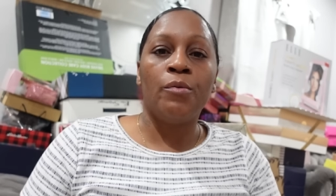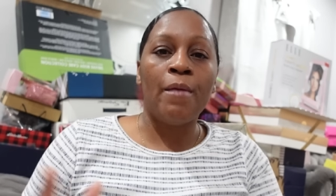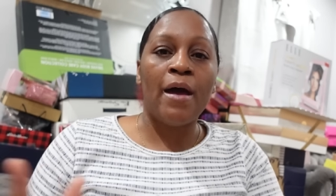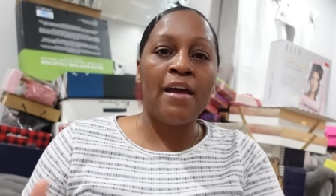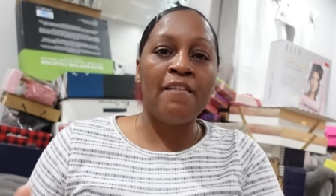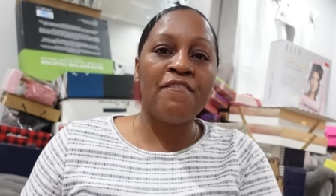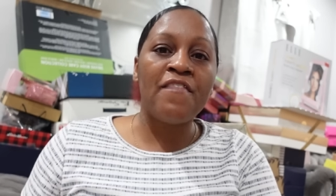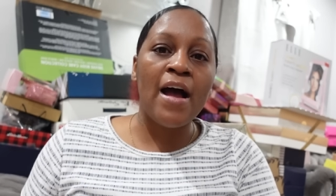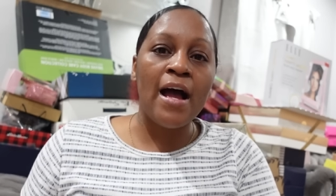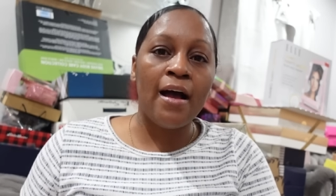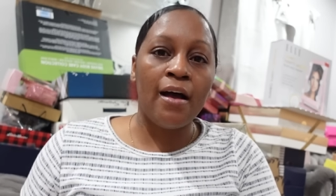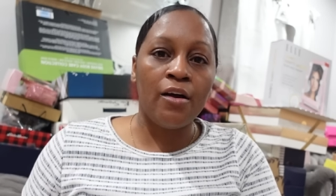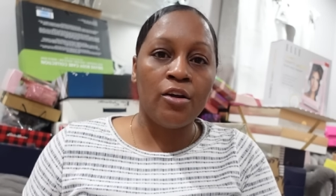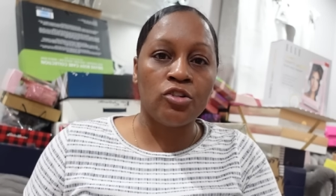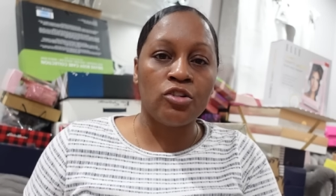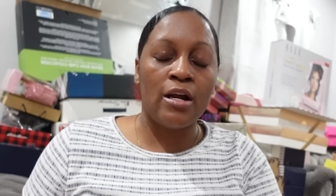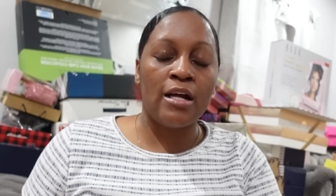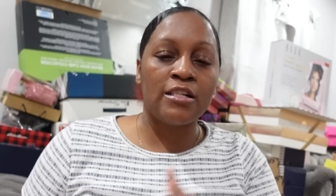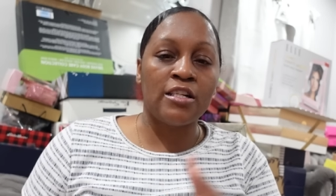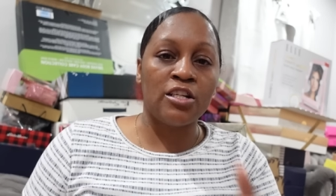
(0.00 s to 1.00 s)
made
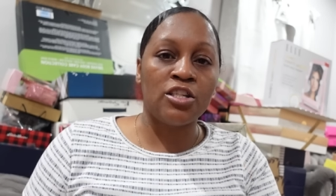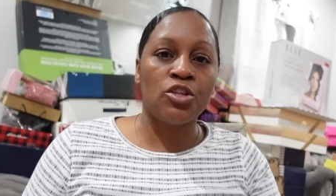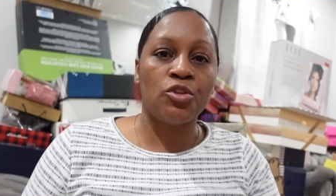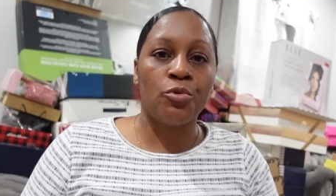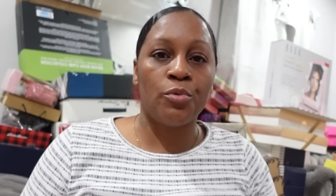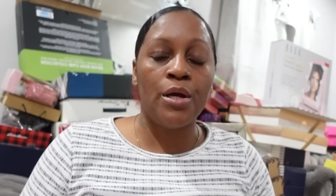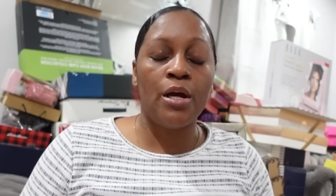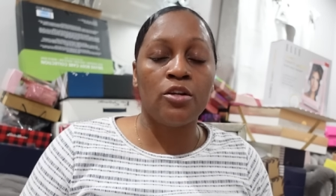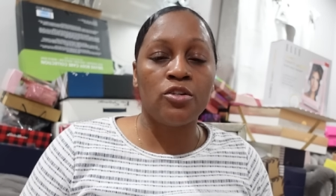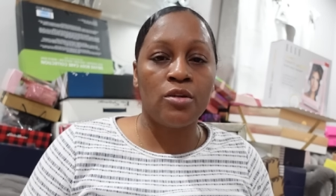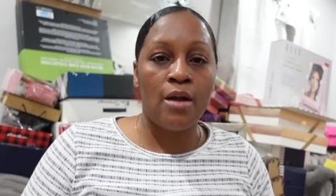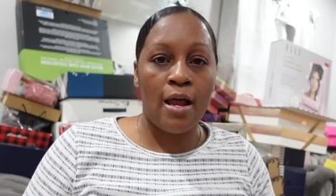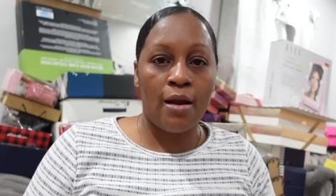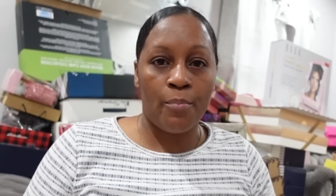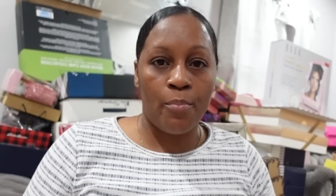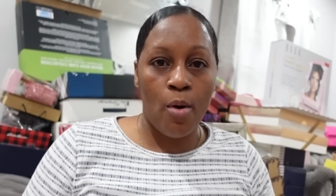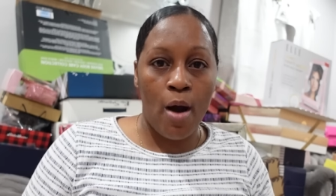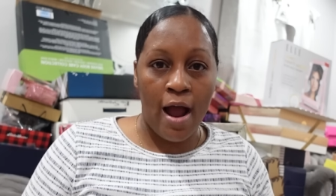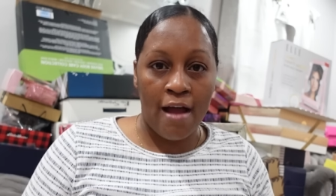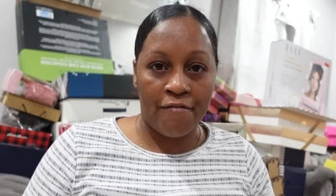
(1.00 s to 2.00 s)
$500. That's a
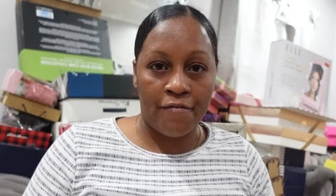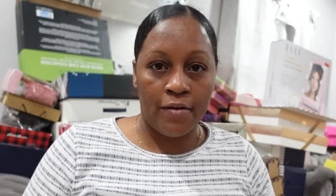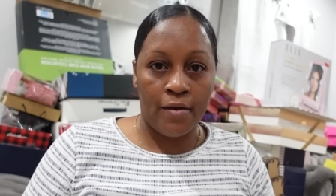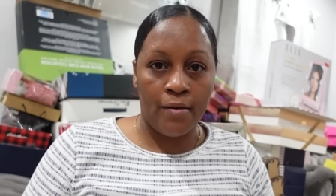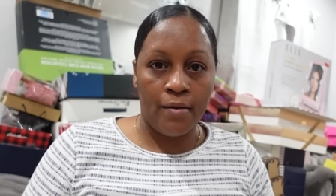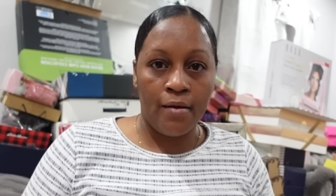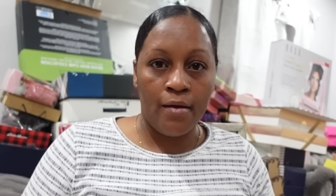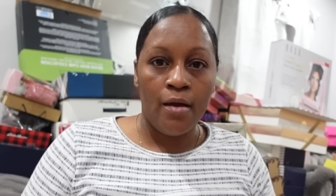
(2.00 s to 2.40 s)
$300 profit.